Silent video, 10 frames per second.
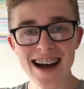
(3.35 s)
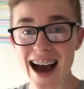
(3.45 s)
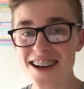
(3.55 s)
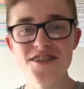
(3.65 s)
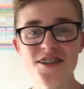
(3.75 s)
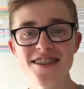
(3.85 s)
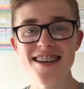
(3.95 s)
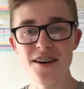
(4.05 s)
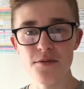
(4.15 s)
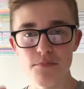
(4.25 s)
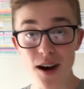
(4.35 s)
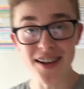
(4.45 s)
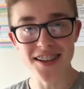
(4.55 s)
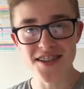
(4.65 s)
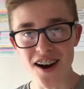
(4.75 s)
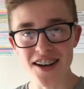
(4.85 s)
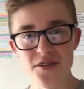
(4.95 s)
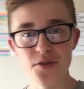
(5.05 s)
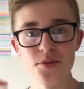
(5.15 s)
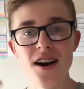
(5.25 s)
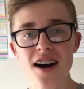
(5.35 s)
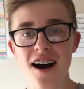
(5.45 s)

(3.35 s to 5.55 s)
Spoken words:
As you can tell by the title,